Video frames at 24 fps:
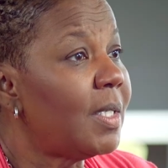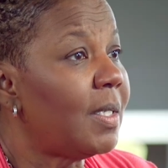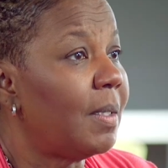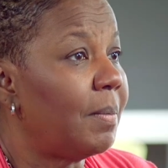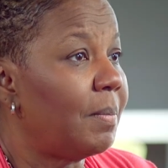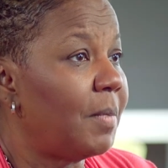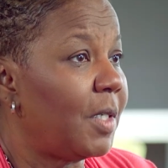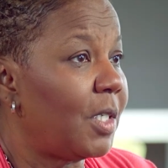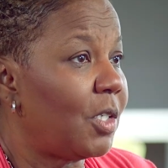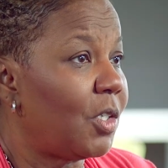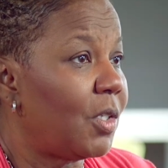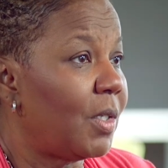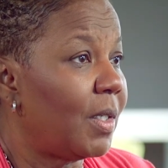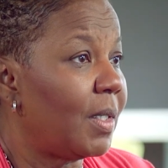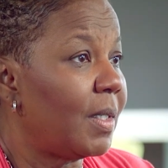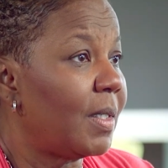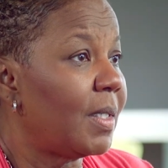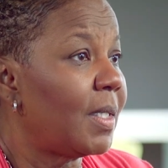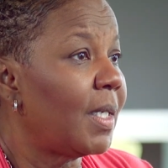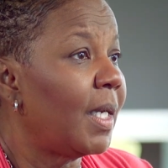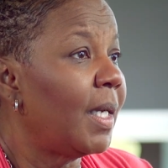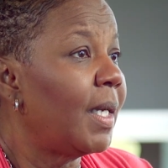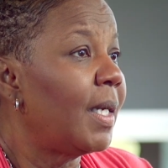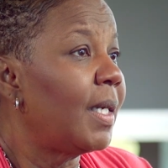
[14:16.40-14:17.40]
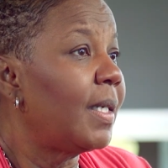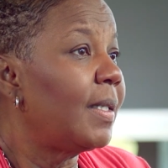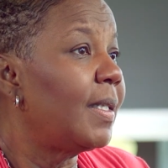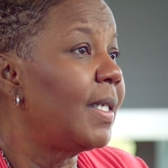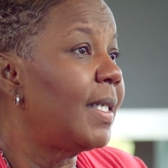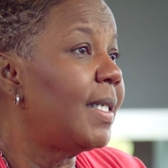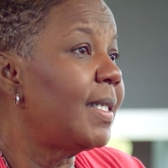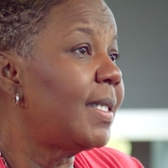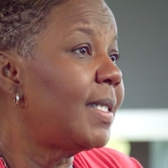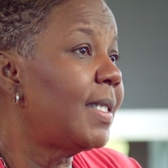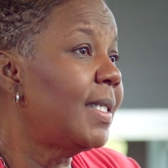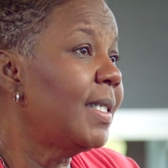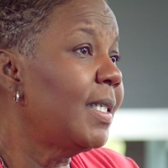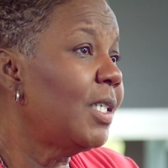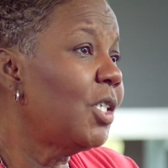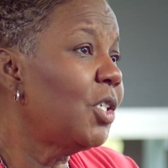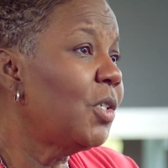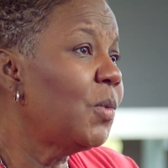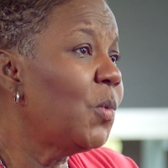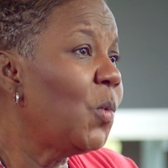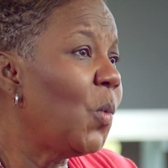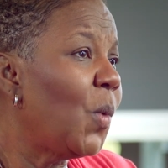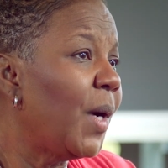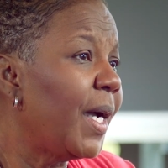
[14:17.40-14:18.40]
submissions, the
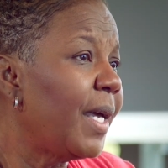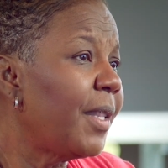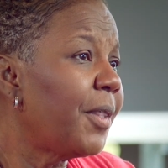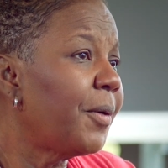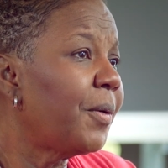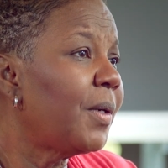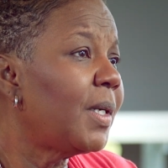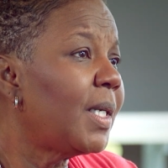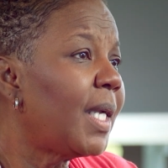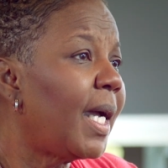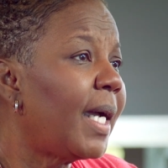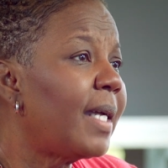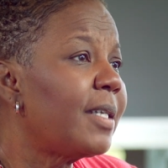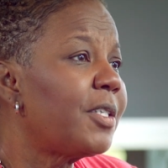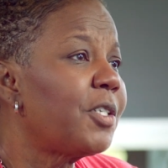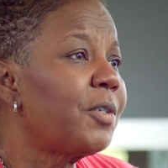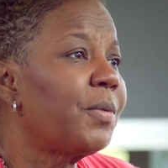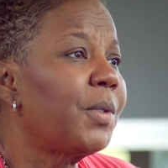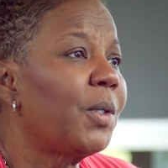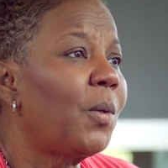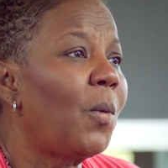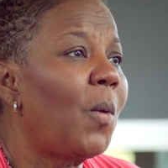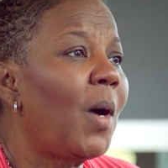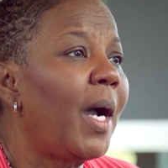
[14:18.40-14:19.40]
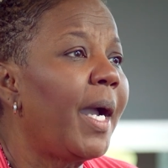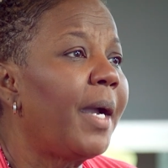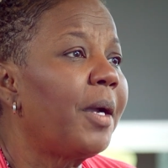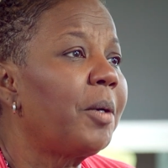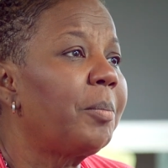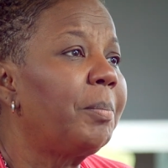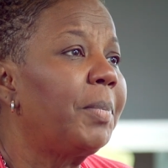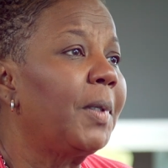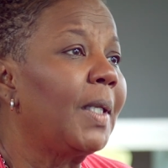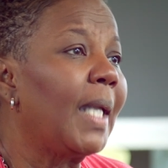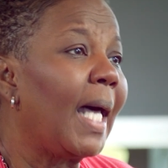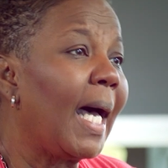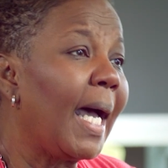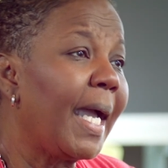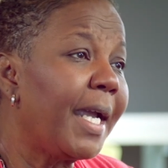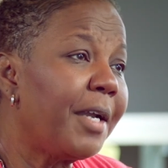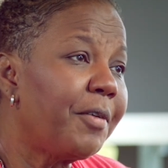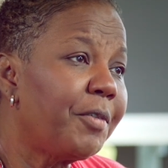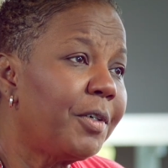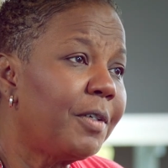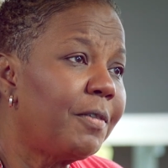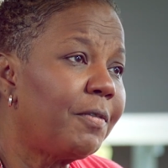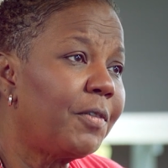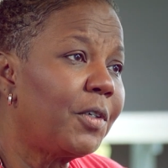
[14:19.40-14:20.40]
decision whether or not to require
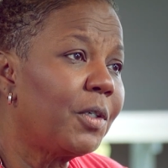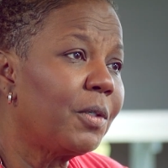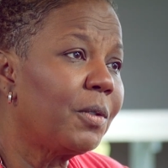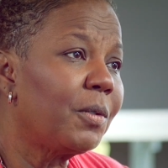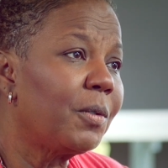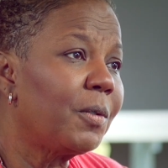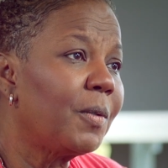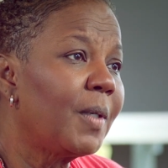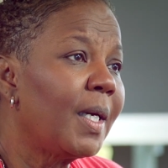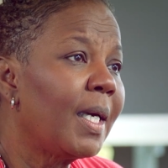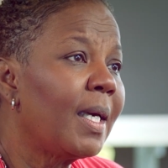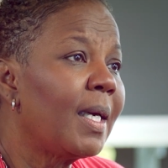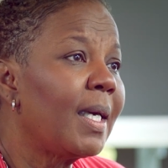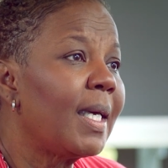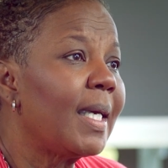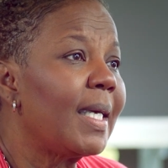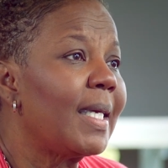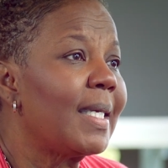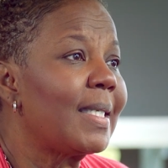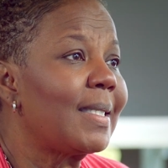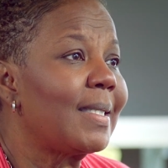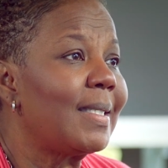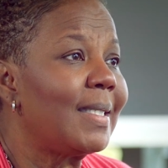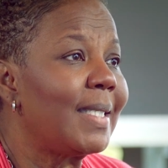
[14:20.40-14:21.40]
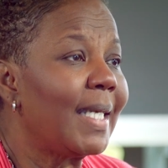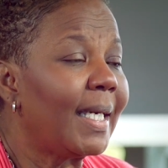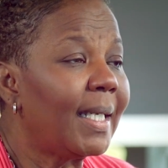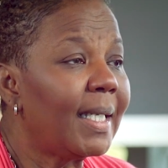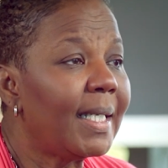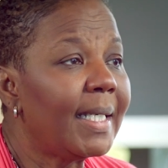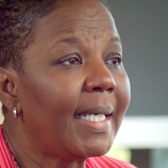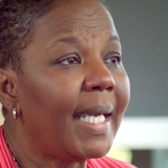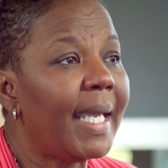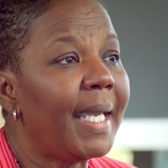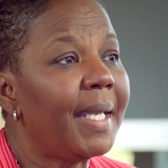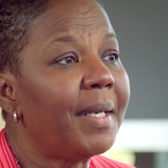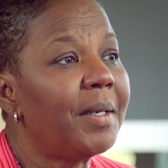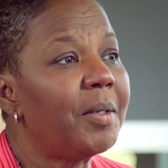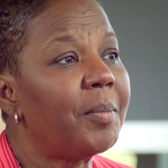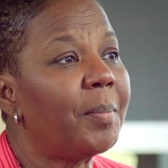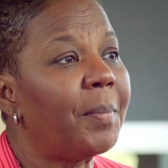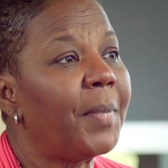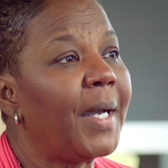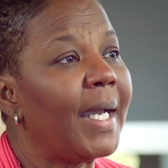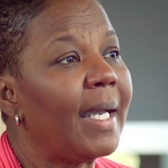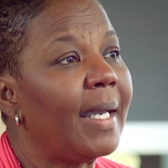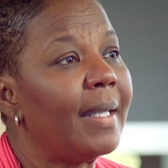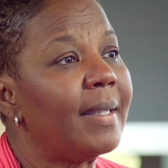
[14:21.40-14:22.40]
blind review is
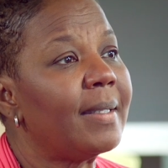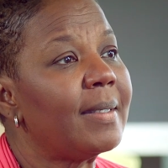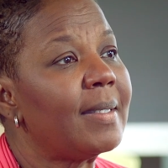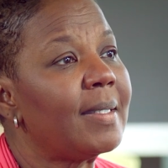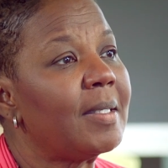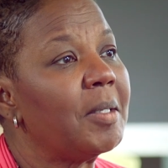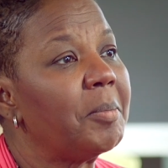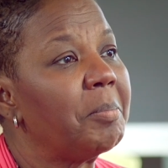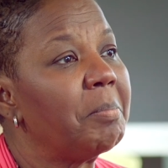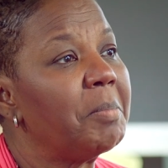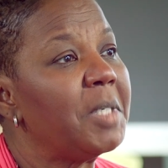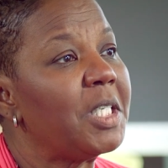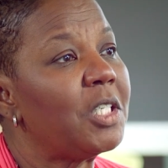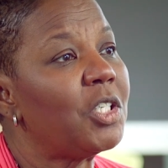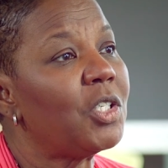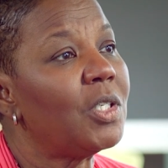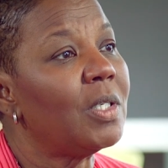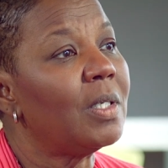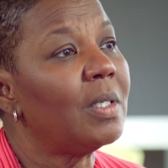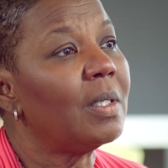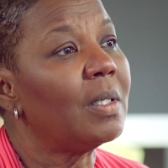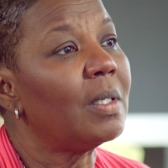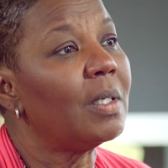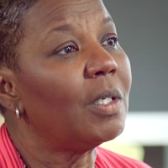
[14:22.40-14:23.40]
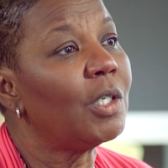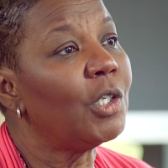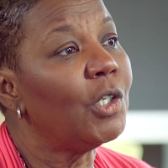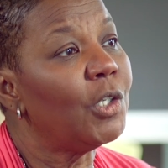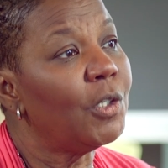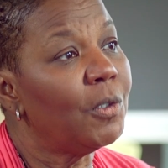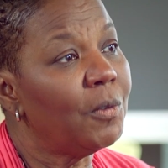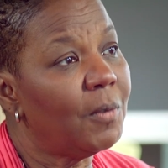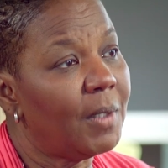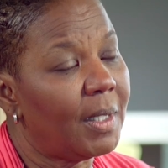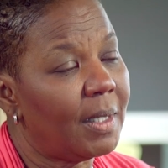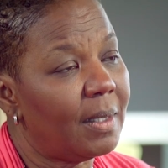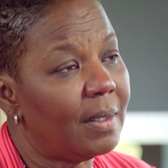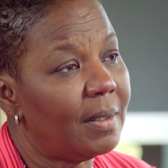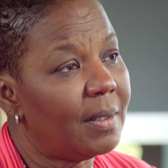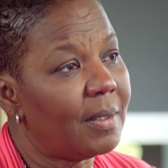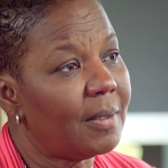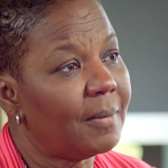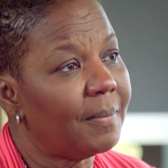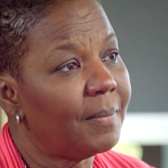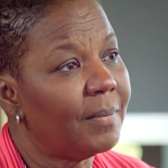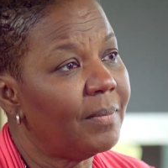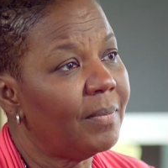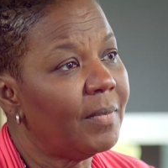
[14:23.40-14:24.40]
delegated by the submission
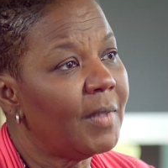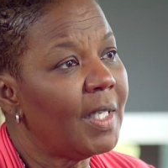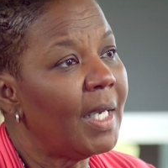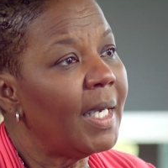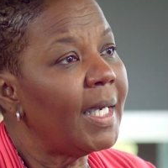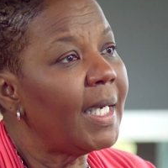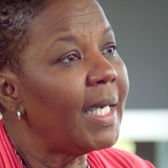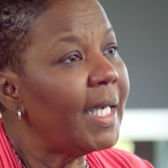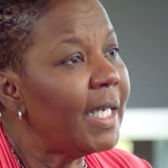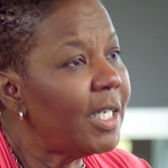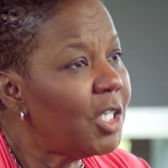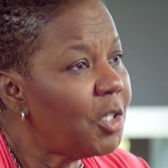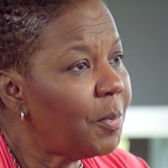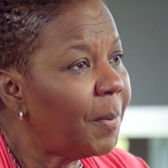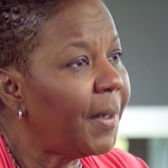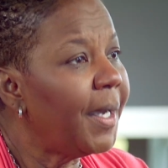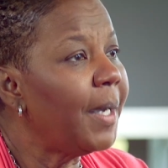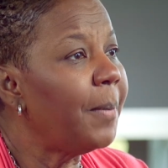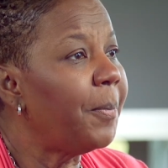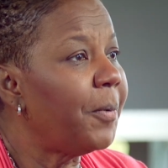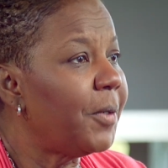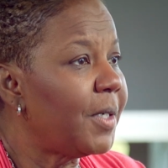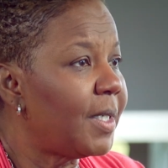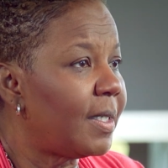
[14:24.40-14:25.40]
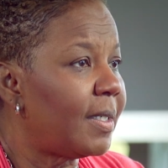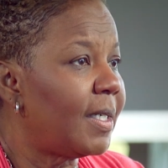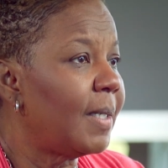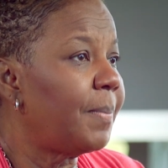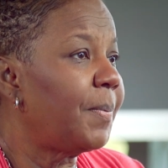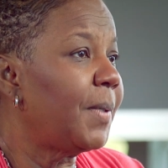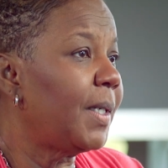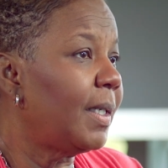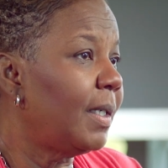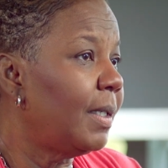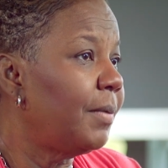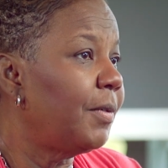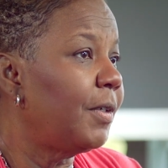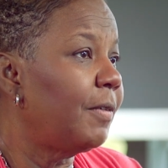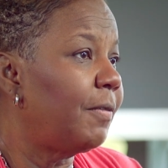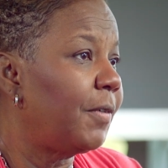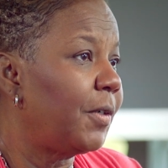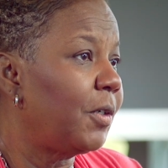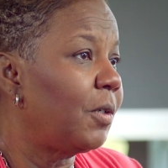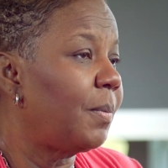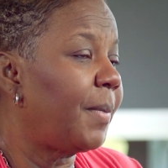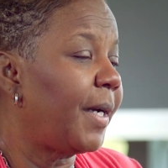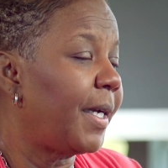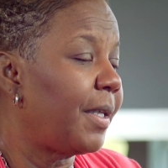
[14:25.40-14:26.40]
unit. Each paper is typically
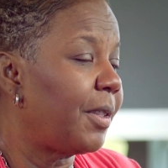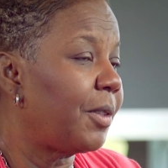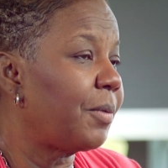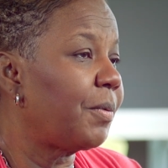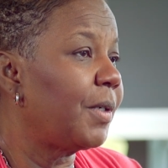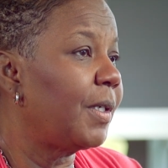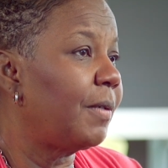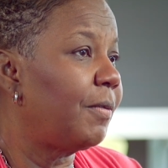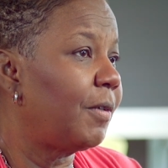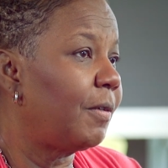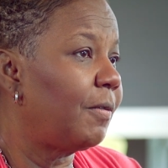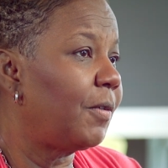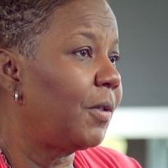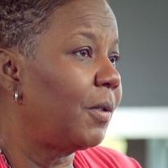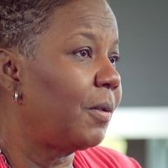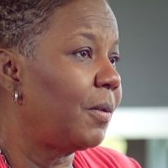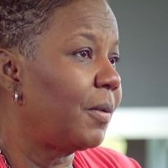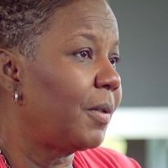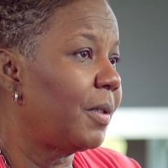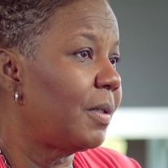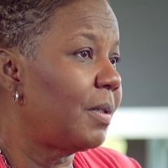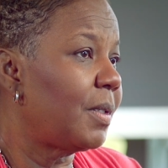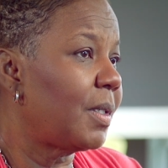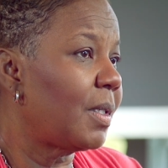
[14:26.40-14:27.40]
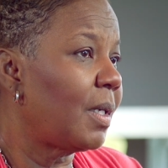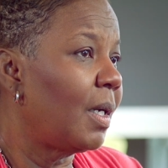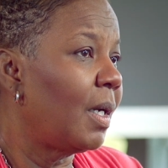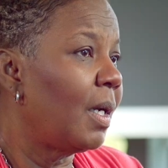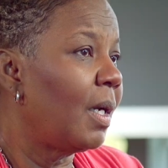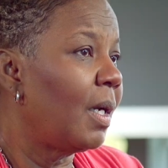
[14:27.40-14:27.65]
reviewed by 3 reviewers.